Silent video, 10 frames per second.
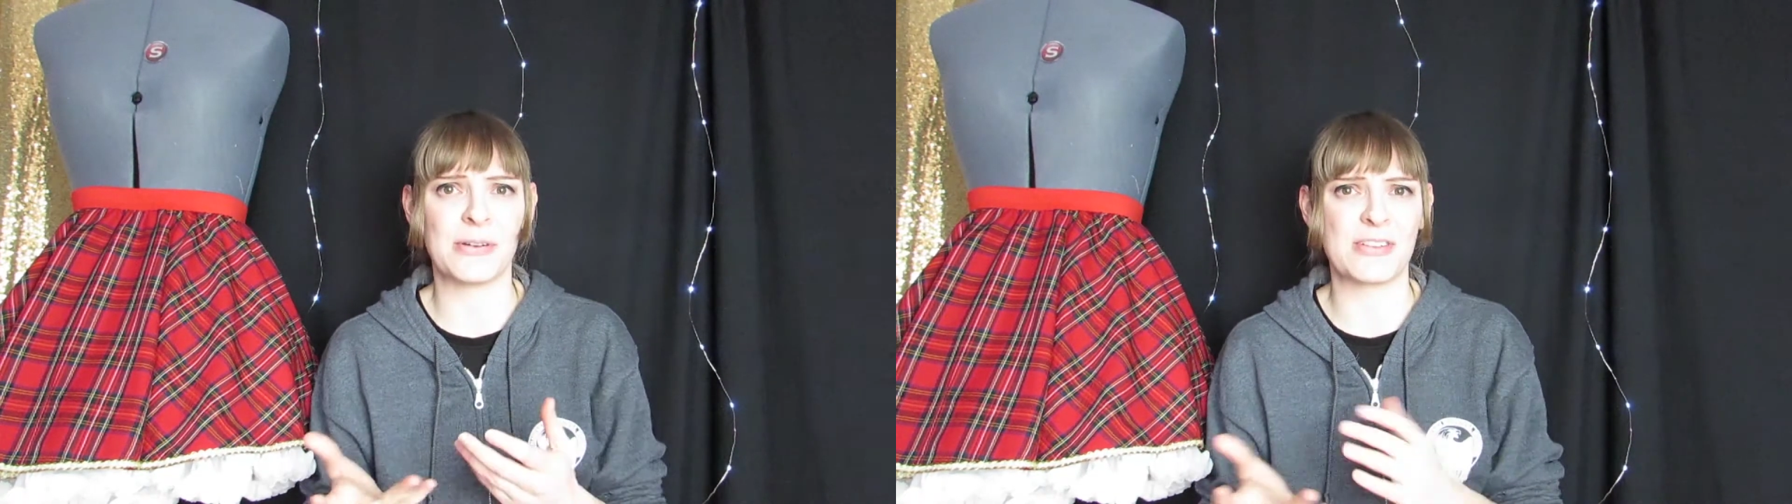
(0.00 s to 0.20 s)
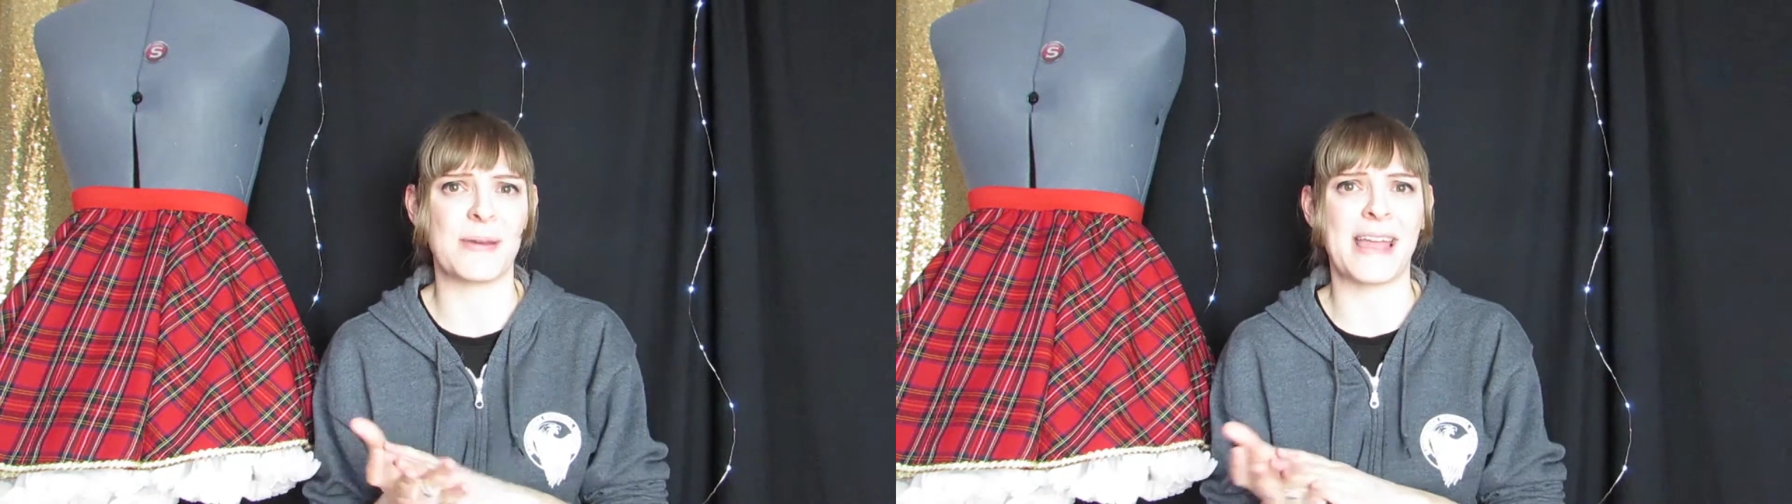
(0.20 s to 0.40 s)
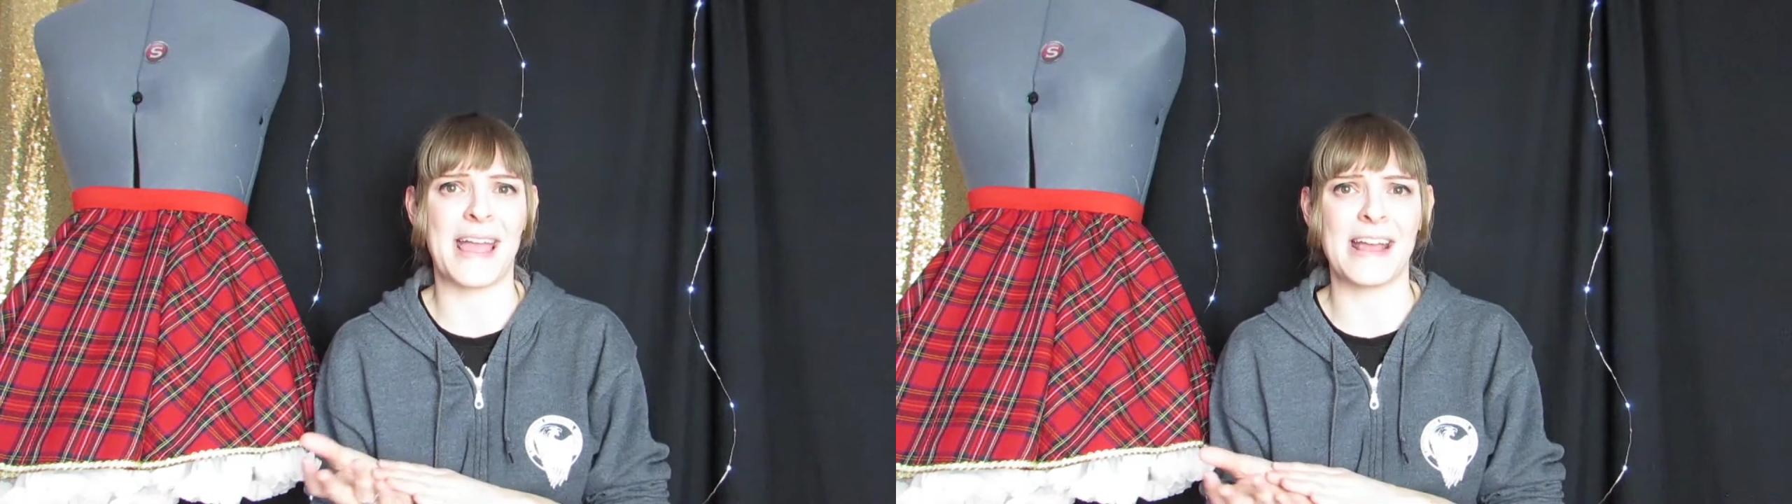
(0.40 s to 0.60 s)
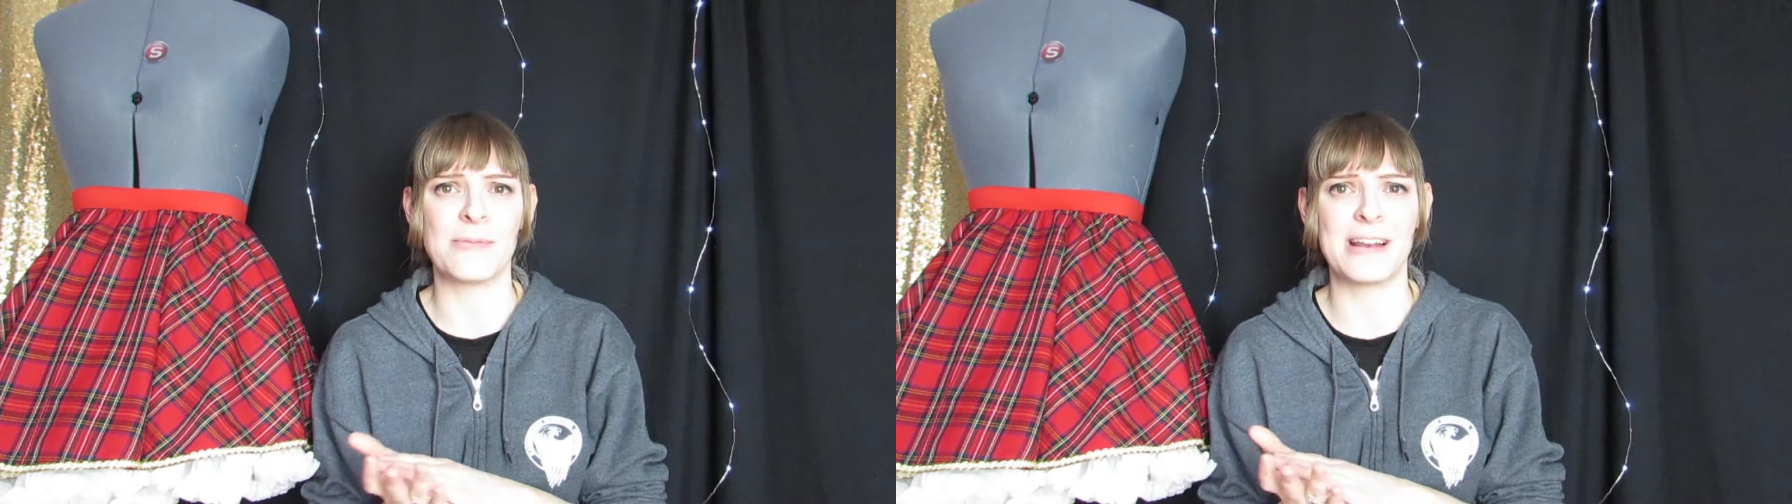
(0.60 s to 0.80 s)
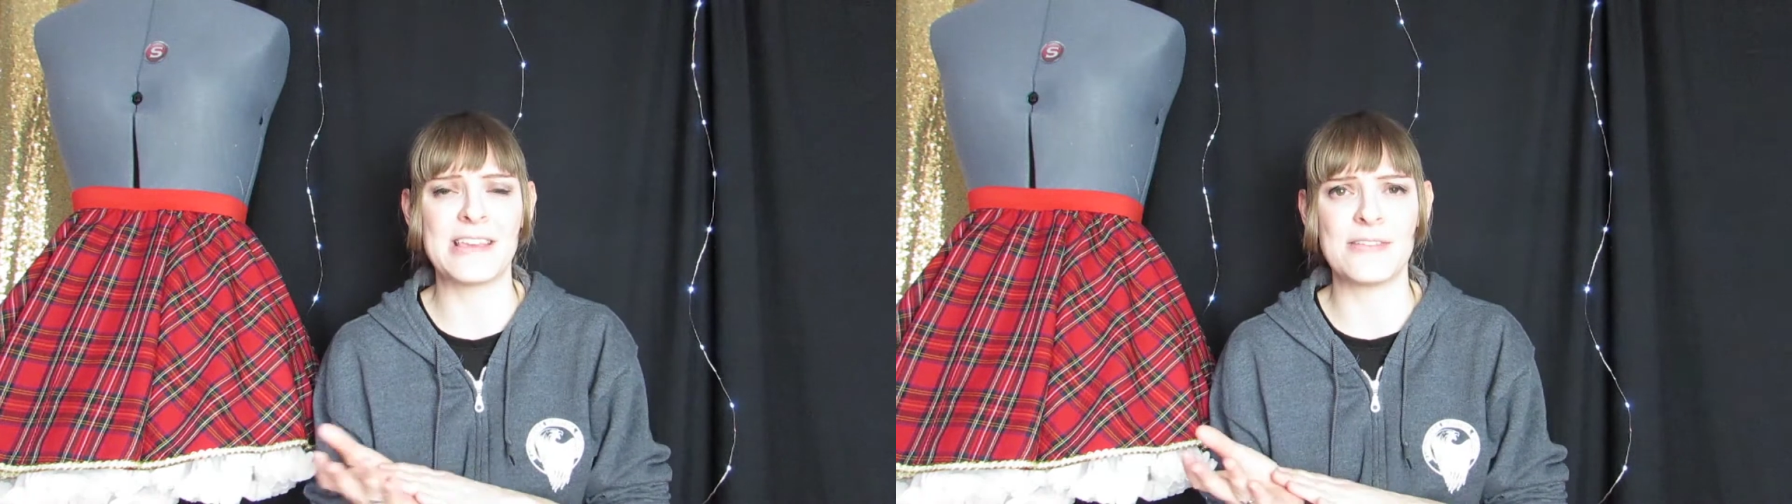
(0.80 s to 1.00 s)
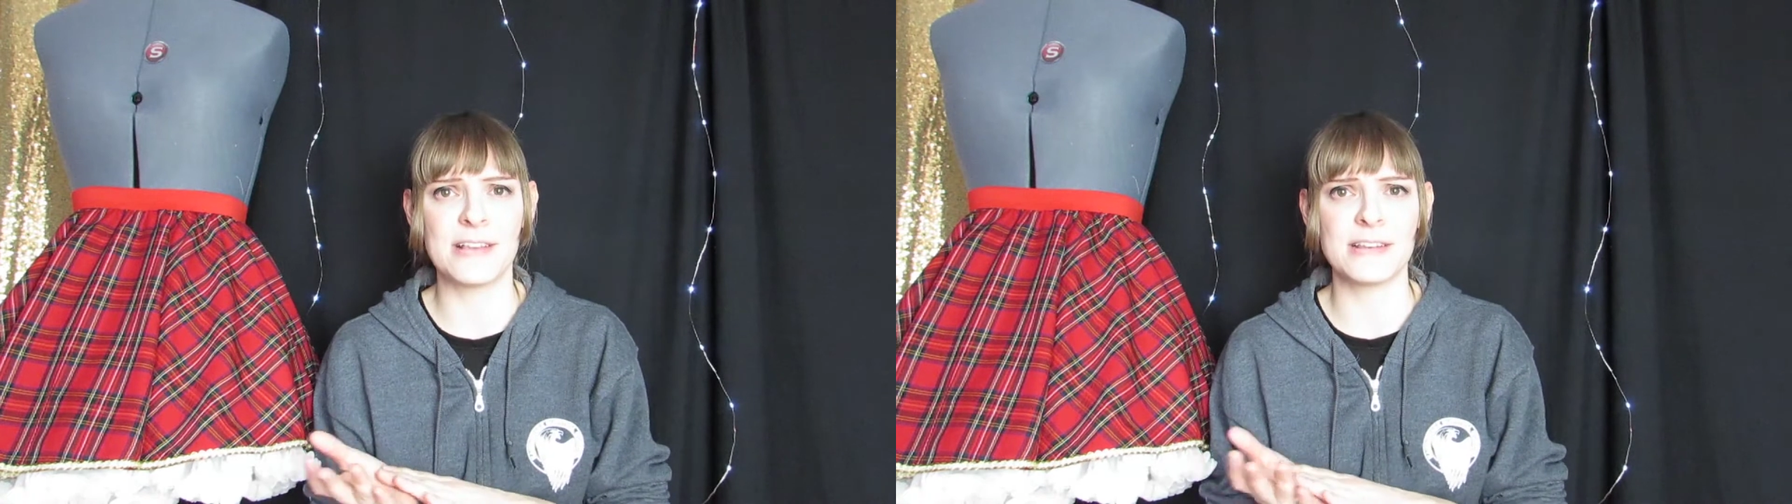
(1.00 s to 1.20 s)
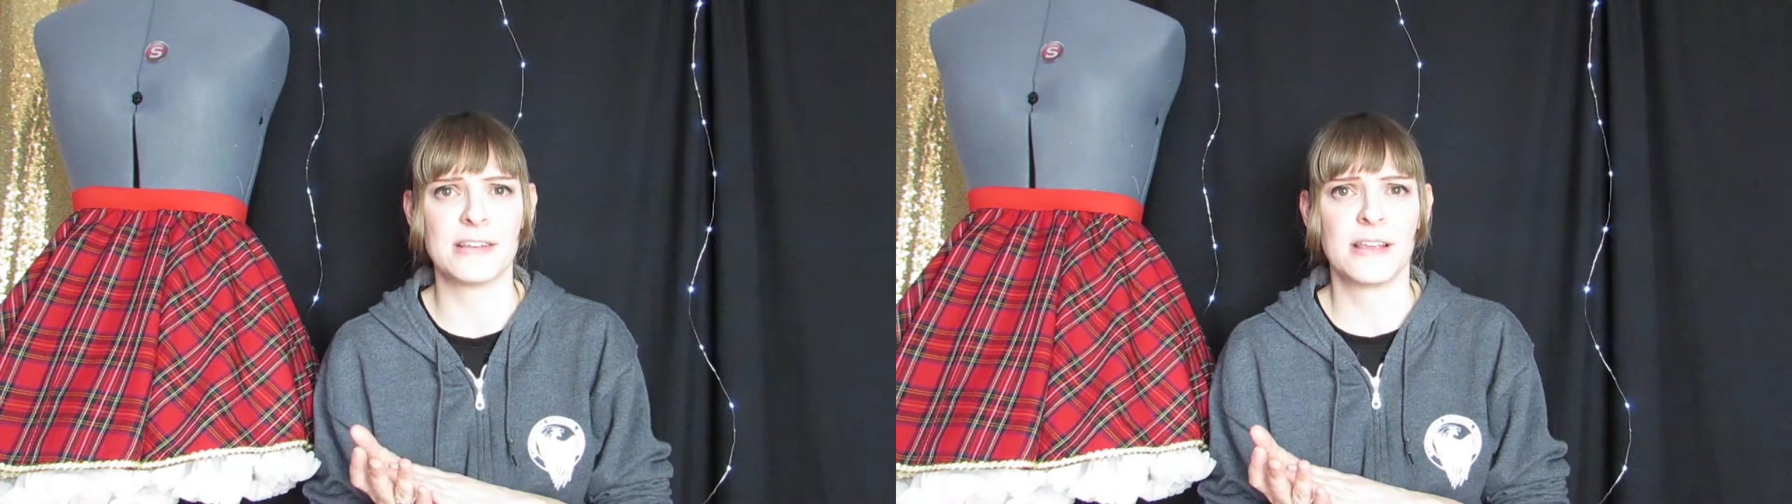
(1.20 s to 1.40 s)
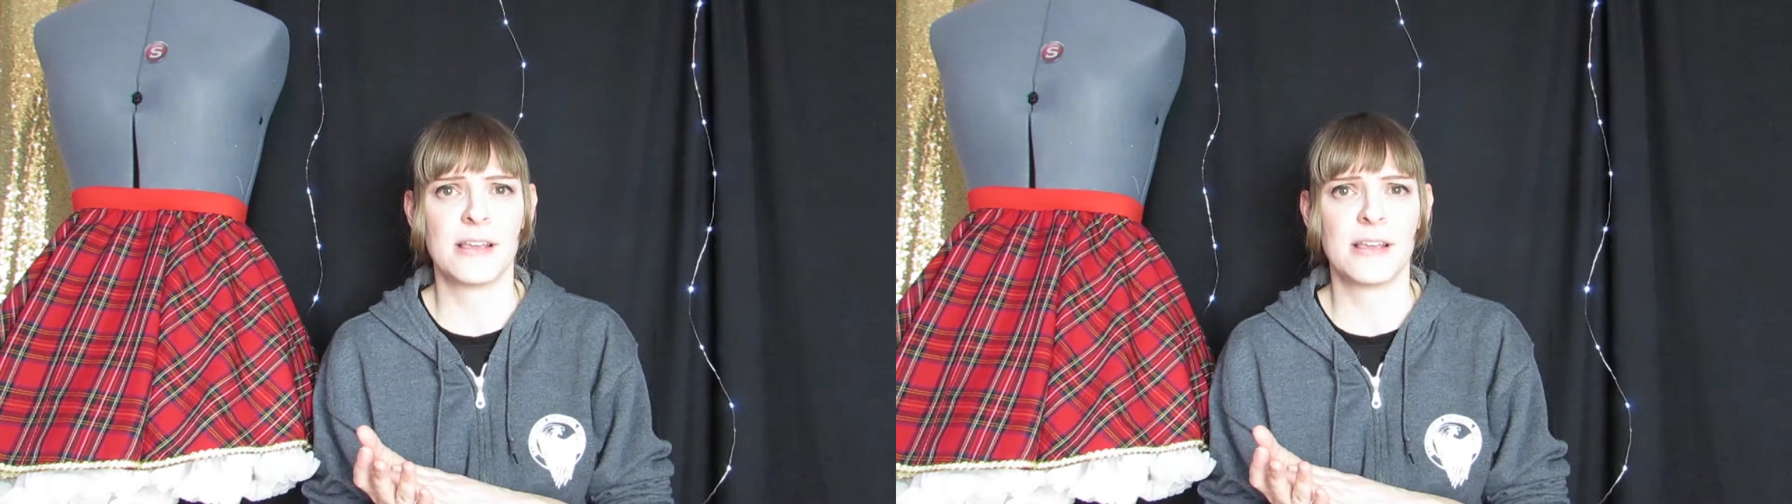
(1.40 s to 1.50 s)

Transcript: hurts my hand when I use it.